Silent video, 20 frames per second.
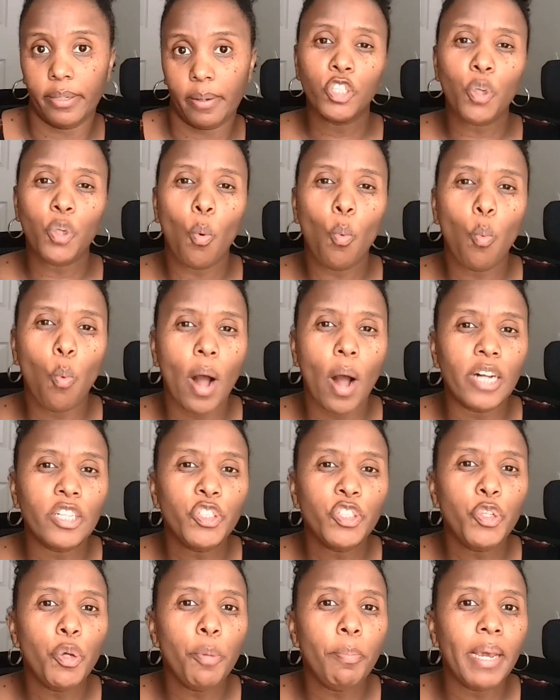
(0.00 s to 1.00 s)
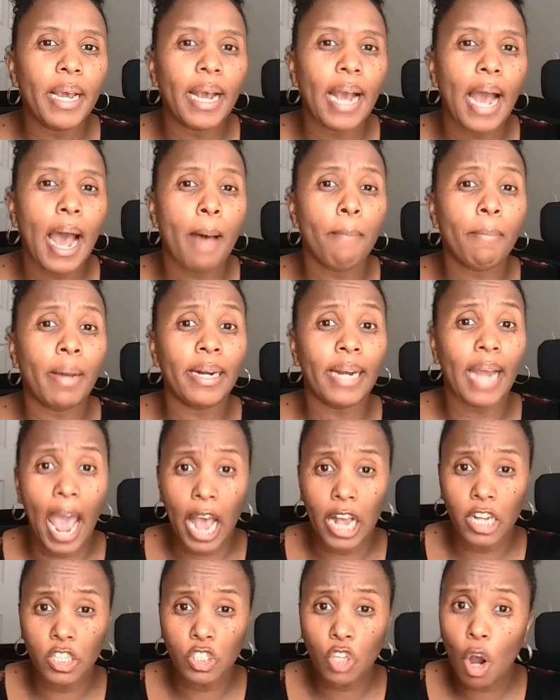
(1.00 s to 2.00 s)
So once you become an
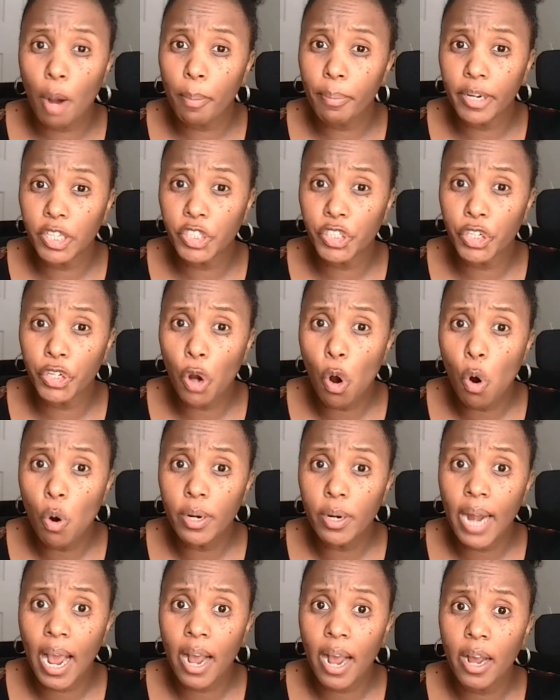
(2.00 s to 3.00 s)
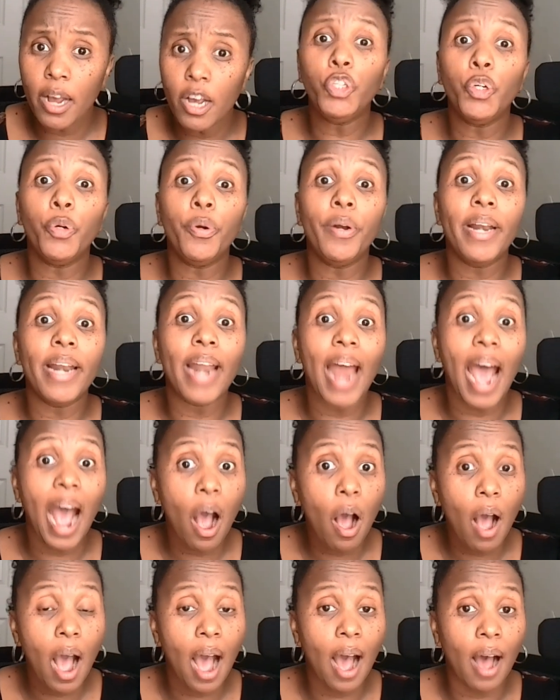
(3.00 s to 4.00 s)
S corporation owner, you
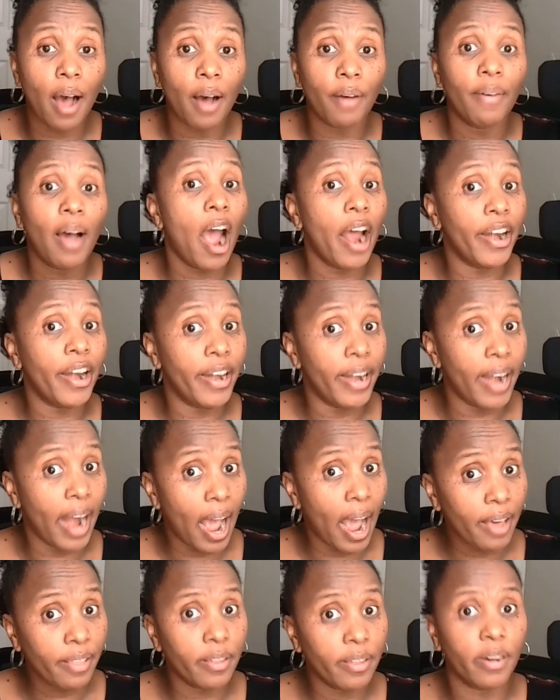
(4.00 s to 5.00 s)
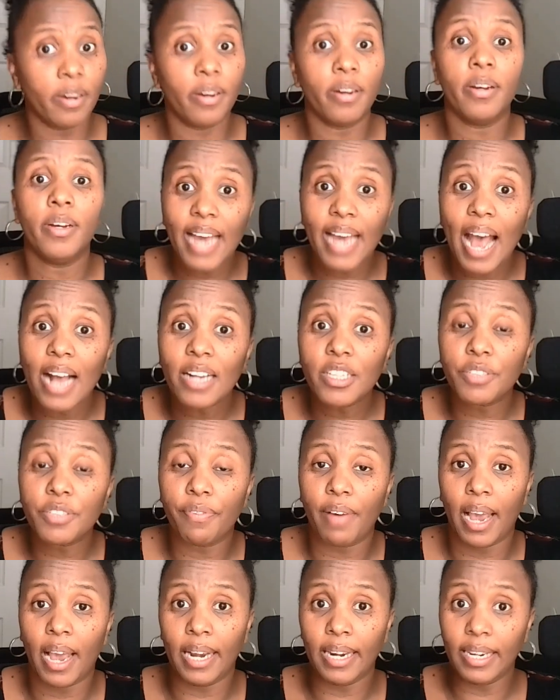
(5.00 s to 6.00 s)
now have another tax
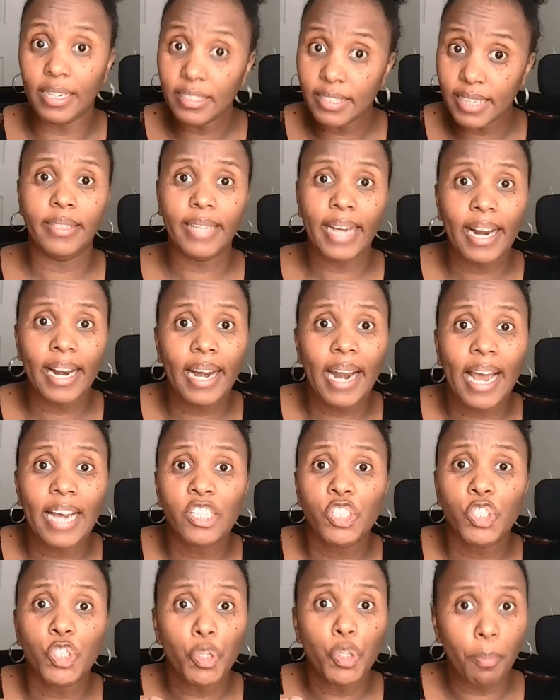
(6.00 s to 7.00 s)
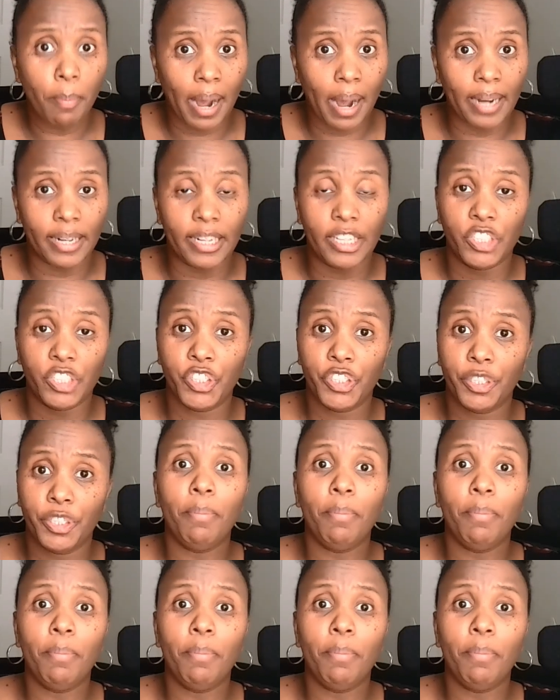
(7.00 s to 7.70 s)
filing deadline to manage.